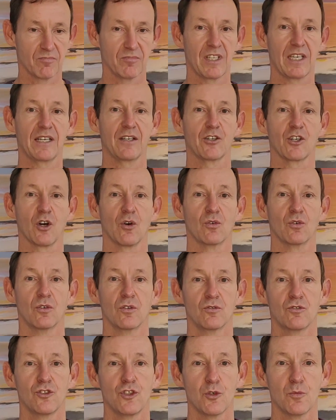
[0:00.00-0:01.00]
There you go.
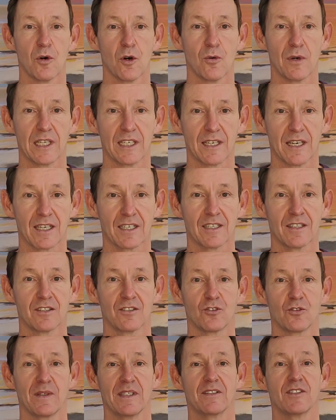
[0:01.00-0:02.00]
Tummo in like
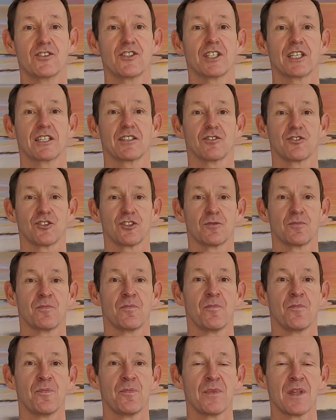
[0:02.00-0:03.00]
20 seconds.
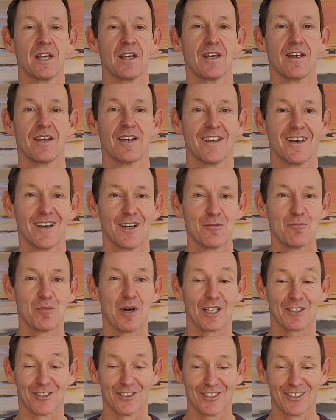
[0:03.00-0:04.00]

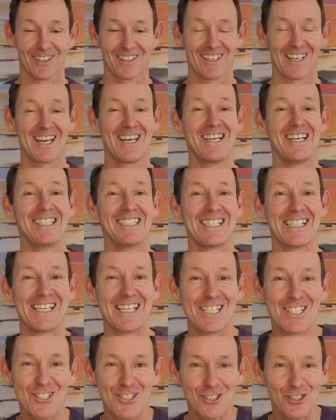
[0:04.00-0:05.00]
But
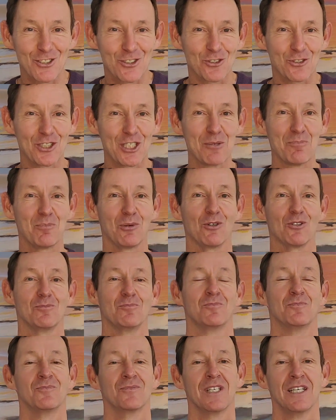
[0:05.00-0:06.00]
it's not so simple.
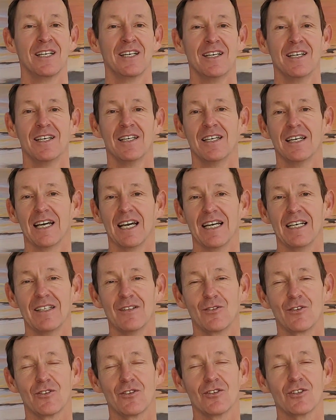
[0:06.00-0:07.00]

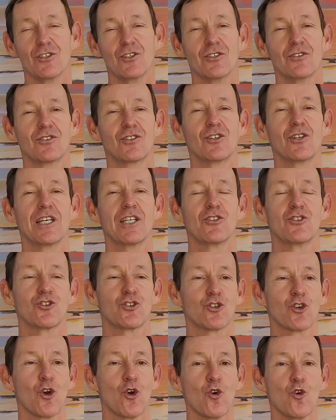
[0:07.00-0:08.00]
And there is
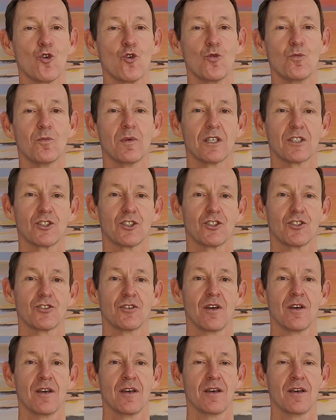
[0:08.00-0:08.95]
so much